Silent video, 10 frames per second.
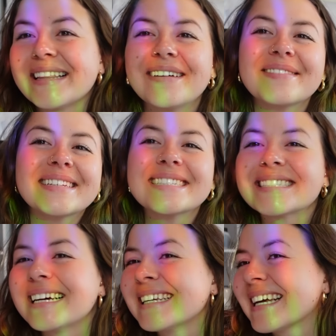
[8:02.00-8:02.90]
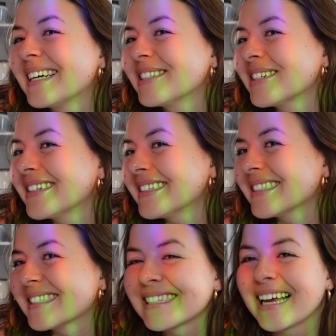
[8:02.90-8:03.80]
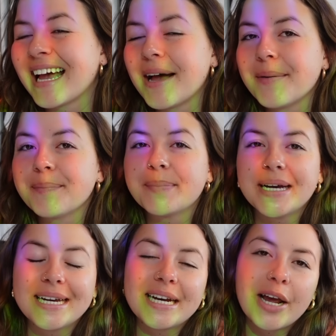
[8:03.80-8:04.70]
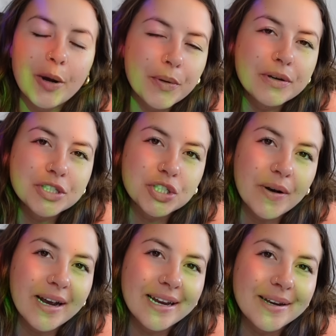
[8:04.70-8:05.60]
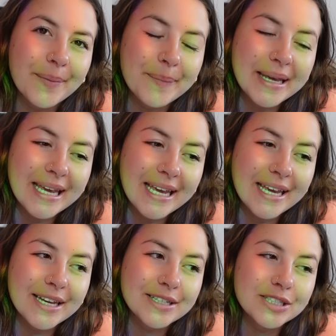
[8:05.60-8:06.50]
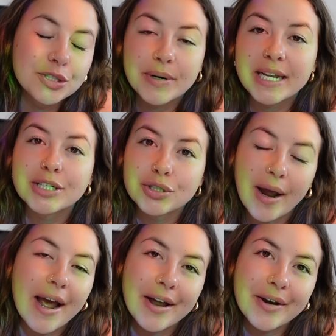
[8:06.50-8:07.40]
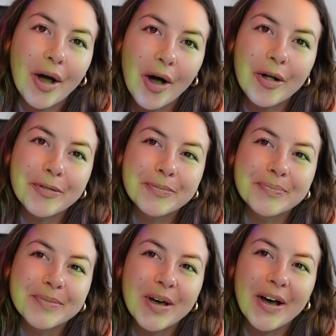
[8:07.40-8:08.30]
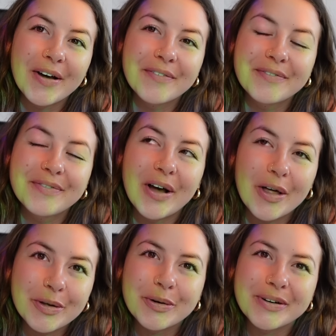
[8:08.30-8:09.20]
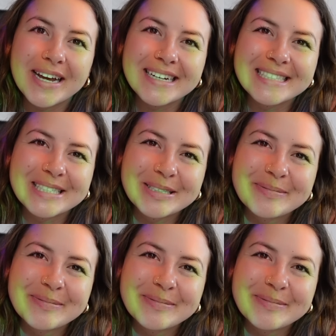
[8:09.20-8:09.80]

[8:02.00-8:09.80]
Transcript: love these sun catchers. But I hope you enjoyed me doing a try-on haul of all the crew necks.